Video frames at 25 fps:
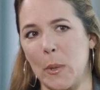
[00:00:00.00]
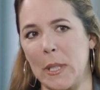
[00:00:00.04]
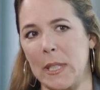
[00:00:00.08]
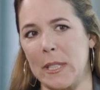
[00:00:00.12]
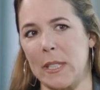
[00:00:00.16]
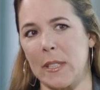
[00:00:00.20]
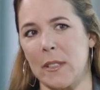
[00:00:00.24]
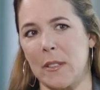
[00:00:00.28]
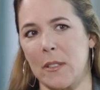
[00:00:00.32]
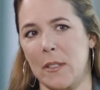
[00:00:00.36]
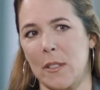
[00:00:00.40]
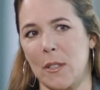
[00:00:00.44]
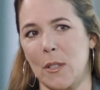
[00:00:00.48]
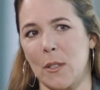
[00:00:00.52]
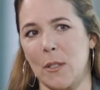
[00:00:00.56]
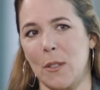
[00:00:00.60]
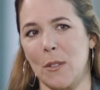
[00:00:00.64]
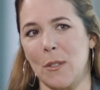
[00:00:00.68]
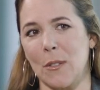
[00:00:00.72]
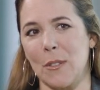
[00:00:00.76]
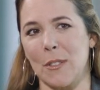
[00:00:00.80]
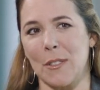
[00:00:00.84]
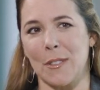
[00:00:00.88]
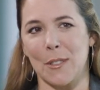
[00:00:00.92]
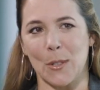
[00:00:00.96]
willing
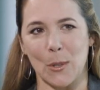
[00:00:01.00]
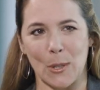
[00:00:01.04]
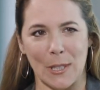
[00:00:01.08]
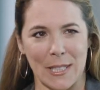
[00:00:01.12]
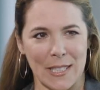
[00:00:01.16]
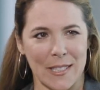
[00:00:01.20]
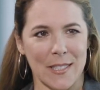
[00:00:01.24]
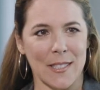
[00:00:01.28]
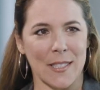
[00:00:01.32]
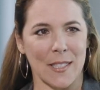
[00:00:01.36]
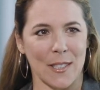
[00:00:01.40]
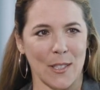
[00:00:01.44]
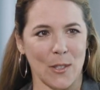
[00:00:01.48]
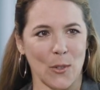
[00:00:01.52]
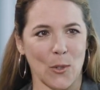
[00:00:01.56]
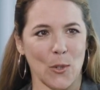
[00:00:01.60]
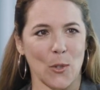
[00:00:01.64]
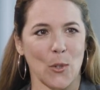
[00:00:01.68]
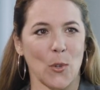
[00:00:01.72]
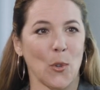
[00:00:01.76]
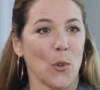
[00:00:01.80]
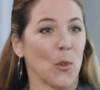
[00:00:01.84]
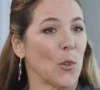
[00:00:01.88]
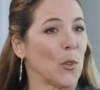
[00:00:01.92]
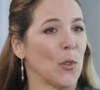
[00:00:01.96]
to listen
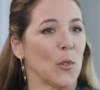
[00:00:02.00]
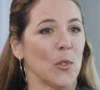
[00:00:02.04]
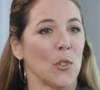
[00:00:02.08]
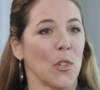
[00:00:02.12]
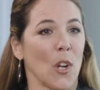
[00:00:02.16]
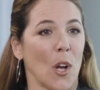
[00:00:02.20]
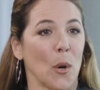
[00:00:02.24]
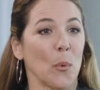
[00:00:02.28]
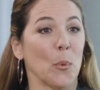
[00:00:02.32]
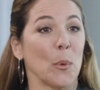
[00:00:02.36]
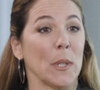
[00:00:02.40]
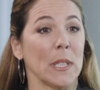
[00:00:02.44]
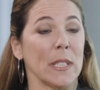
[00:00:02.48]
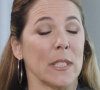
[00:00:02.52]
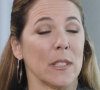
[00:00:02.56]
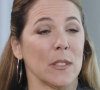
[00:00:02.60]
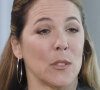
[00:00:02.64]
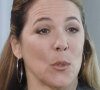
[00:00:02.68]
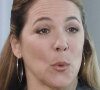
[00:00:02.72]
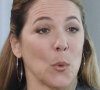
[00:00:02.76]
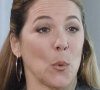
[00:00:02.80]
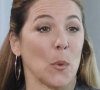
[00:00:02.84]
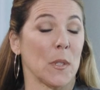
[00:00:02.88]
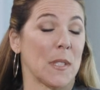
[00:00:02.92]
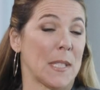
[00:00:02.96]
or not willing
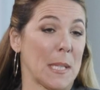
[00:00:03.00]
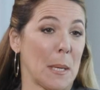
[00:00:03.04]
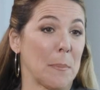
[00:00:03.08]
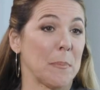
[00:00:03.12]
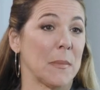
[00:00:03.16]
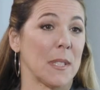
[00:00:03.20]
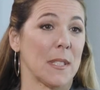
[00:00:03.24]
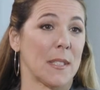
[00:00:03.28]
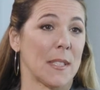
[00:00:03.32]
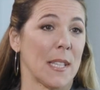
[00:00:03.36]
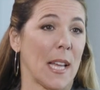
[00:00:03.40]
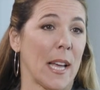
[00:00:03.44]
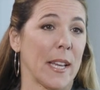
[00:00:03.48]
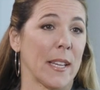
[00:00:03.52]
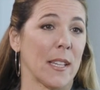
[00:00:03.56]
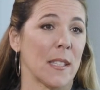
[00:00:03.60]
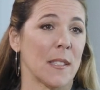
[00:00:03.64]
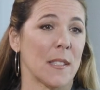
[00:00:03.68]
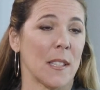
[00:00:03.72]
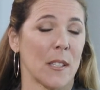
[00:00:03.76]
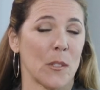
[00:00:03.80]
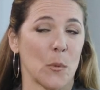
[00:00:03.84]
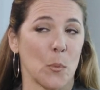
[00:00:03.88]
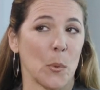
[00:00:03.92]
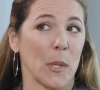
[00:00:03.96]
to accept the
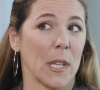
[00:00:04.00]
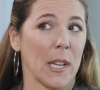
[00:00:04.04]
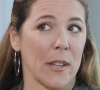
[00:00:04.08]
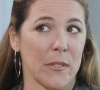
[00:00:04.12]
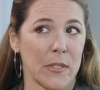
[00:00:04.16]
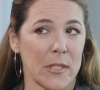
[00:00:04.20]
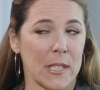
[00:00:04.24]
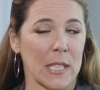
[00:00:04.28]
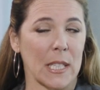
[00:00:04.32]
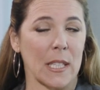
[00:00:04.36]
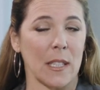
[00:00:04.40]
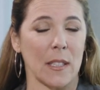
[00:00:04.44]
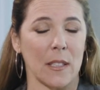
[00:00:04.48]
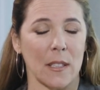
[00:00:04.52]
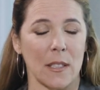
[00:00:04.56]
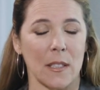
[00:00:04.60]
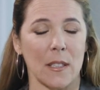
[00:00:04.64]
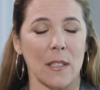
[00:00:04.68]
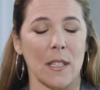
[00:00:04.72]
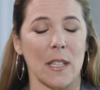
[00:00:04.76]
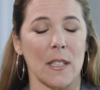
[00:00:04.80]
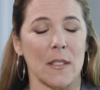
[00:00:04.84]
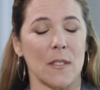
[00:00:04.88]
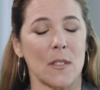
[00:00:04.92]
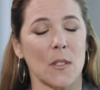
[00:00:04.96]
science, as we have
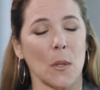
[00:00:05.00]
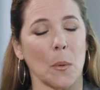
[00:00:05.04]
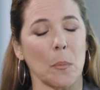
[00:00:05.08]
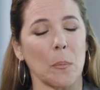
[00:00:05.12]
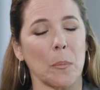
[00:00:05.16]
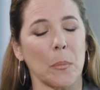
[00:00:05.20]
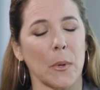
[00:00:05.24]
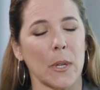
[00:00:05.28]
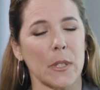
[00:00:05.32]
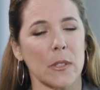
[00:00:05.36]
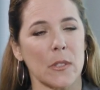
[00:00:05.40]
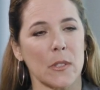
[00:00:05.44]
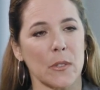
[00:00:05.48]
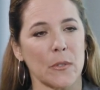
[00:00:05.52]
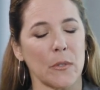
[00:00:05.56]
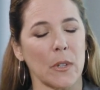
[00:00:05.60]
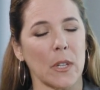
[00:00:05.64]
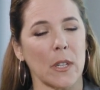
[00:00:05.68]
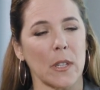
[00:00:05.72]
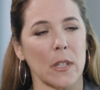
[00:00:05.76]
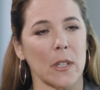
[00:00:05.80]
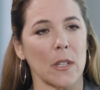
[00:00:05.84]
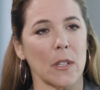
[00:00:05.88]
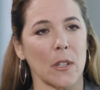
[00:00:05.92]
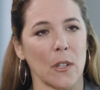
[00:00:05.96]
seen in some parts of
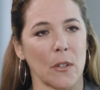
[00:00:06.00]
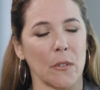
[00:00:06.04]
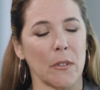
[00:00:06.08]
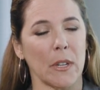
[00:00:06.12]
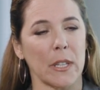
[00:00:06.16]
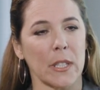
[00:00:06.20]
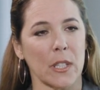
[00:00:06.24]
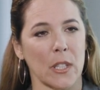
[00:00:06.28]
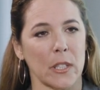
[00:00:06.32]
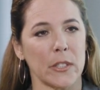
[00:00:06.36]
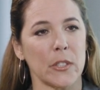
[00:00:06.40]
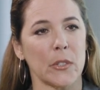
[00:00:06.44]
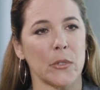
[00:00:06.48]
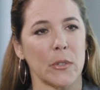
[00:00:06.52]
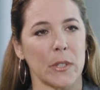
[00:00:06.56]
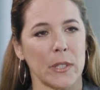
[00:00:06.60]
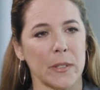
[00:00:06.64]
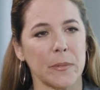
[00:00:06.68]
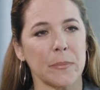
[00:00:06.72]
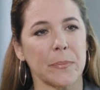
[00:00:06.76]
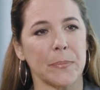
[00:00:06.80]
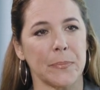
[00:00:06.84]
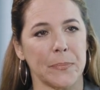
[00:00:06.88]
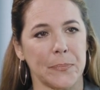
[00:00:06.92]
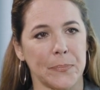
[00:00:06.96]
our
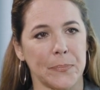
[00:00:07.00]
country.